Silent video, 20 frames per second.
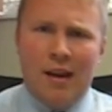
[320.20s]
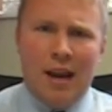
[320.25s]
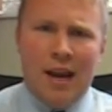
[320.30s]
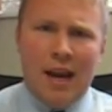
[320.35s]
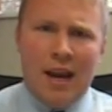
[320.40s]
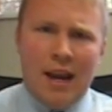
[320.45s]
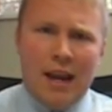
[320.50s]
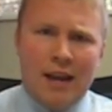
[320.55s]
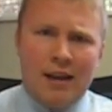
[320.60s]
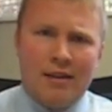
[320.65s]

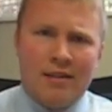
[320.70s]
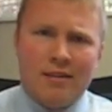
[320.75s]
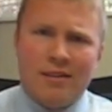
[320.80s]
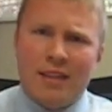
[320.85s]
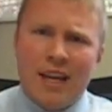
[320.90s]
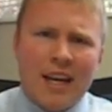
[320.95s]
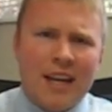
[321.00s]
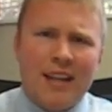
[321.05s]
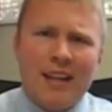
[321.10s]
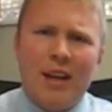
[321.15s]
And
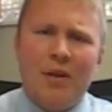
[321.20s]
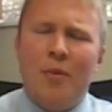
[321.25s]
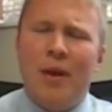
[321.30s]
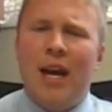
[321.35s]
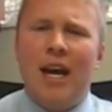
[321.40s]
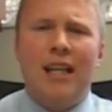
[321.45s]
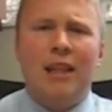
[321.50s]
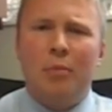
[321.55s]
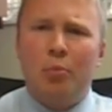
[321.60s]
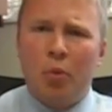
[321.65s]
secondly, we
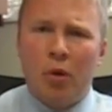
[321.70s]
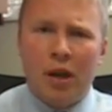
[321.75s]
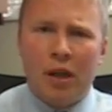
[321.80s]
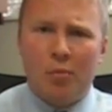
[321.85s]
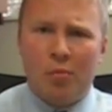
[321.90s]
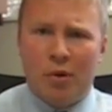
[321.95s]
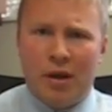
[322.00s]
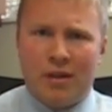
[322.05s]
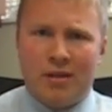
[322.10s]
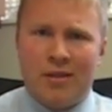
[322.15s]
got the
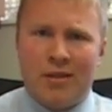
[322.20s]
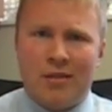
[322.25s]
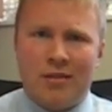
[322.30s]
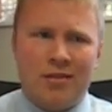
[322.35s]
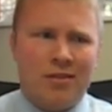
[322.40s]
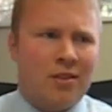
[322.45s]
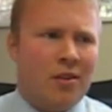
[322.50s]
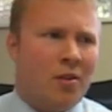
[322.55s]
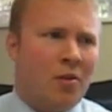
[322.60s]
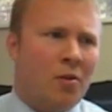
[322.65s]
printing presses.
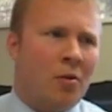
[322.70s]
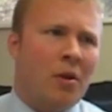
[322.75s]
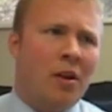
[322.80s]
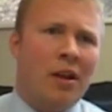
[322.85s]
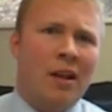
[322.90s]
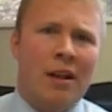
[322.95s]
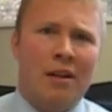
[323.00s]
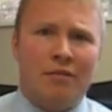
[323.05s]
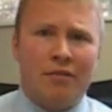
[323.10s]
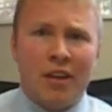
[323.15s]
So
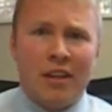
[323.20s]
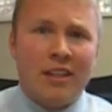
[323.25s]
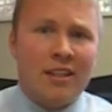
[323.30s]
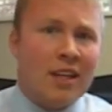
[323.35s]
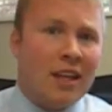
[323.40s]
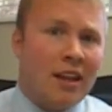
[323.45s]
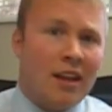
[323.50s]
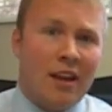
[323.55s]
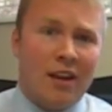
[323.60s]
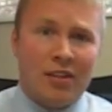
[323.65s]
things
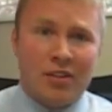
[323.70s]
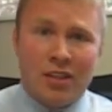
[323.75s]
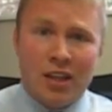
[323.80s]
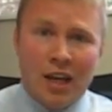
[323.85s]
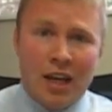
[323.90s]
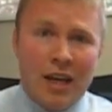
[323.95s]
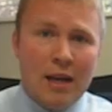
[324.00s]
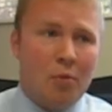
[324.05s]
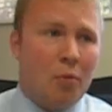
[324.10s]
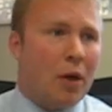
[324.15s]
get a little
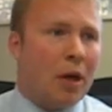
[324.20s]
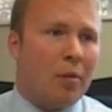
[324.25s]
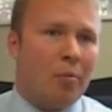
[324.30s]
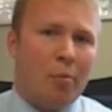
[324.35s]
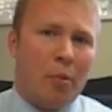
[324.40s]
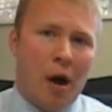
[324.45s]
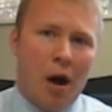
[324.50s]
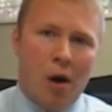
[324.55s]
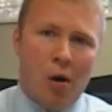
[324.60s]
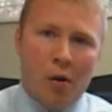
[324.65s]
tight, we can
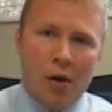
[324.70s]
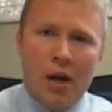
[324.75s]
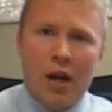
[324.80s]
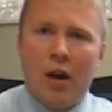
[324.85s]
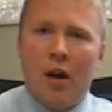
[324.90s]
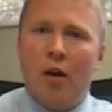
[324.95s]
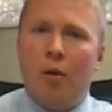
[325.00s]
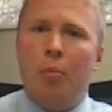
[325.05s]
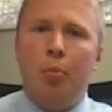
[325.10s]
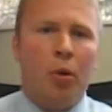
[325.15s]
borrow
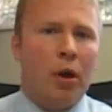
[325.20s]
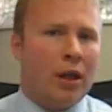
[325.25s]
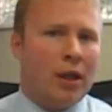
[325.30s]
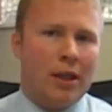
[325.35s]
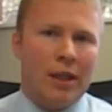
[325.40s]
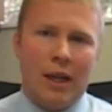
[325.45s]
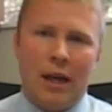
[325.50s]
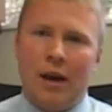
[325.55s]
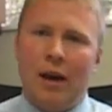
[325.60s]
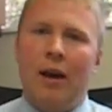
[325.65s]
here,
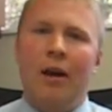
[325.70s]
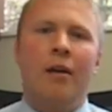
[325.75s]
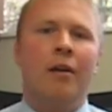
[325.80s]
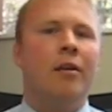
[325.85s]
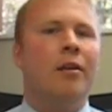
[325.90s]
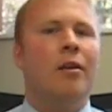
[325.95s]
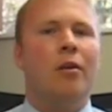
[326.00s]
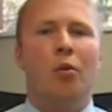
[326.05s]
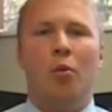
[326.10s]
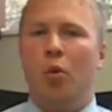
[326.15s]
print there,
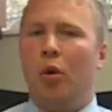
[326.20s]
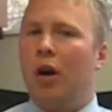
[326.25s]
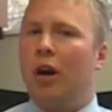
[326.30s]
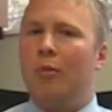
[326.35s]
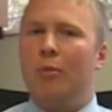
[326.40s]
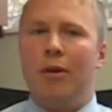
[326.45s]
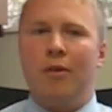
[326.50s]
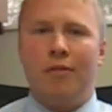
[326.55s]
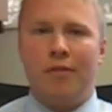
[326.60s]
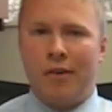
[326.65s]
we're going
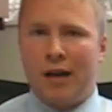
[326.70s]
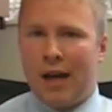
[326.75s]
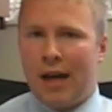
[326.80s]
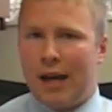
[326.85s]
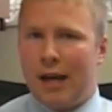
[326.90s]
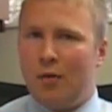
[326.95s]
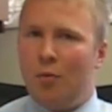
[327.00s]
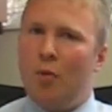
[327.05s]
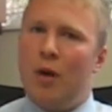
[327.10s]
to be fine.